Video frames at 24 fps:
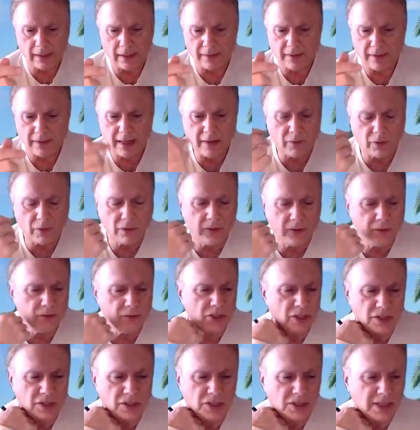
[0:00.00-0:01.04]
they were
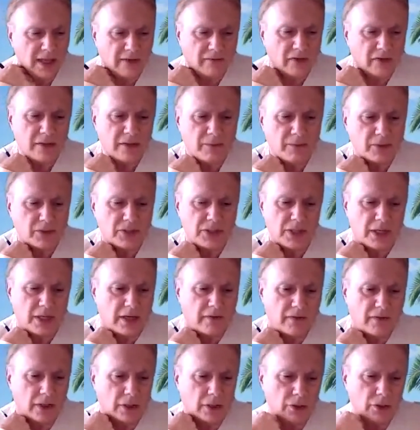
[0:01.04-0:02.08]
losing 70%
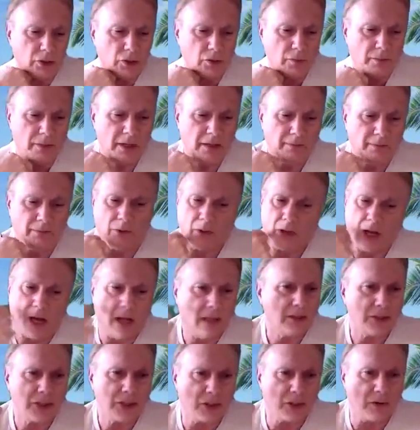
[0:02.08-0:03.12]
of their new people,
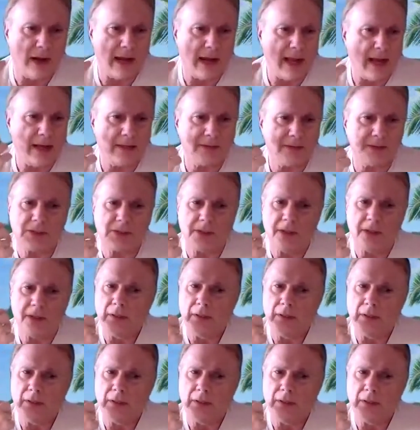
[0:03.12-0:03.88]
college grads,